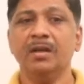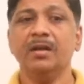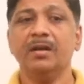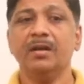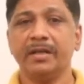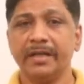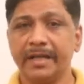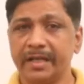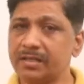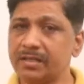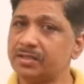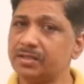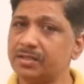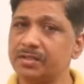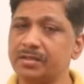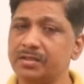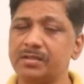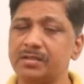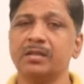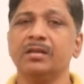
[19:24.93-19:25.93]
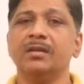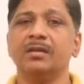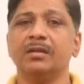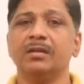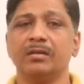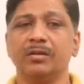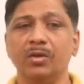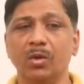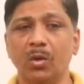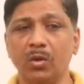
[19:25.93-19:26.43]
Next is
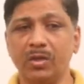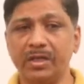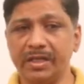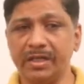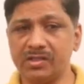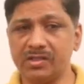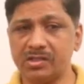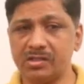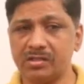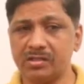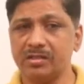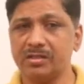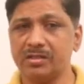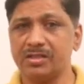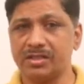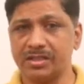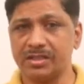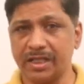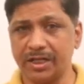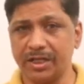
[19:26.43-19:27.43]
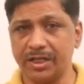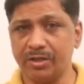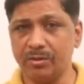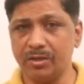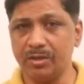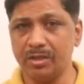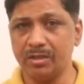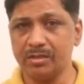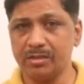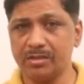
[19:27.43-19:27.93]
notice,
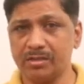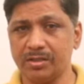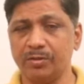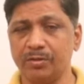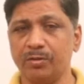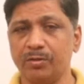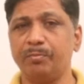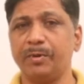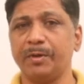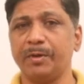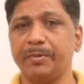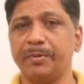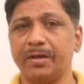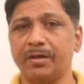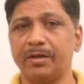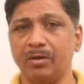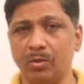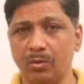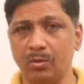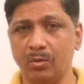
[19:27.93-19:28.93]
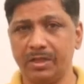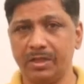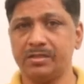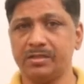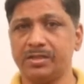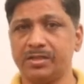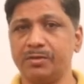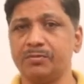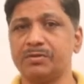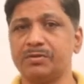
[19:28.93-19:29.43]
circulars. You prepare
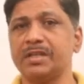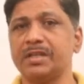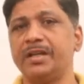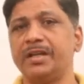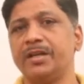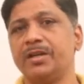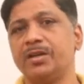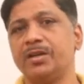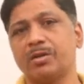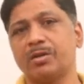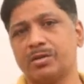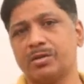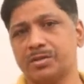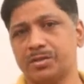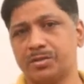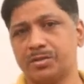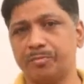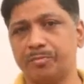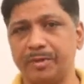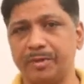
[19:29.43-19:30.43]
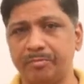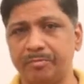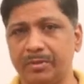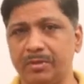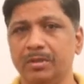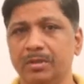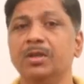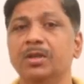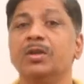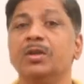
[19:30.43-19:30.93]
notice, you send it across to
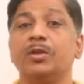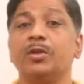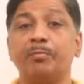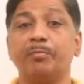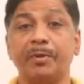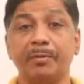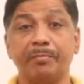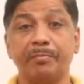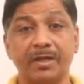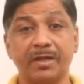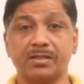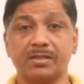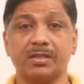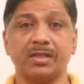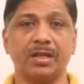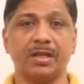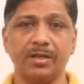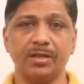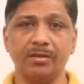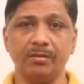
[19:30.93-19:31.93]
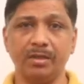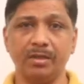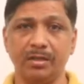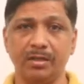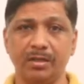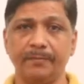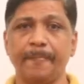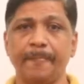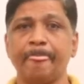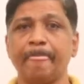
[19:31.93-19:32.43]
people. You prepare a
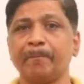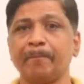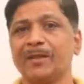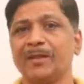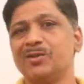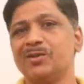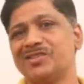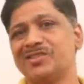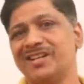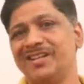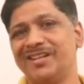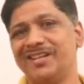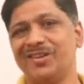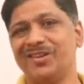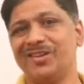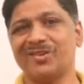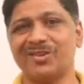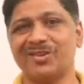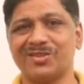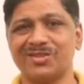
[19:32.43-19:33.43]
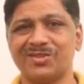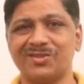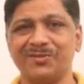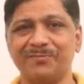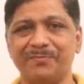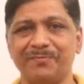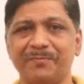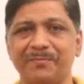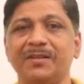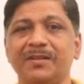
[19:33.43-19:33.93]
circular, you send it across to
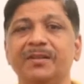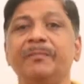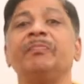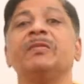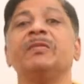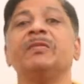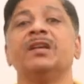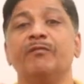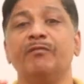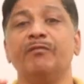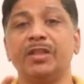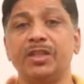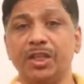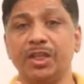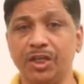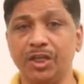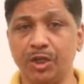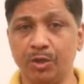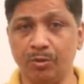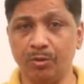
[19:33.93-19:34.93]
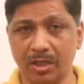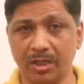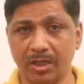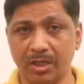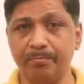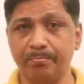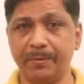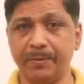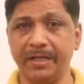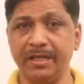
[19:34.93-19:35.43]
people within your
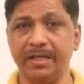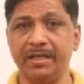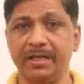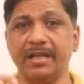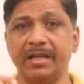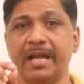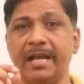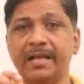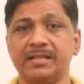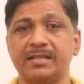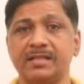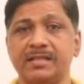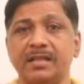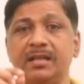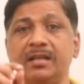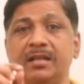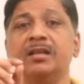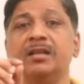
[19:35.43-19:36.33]
company as a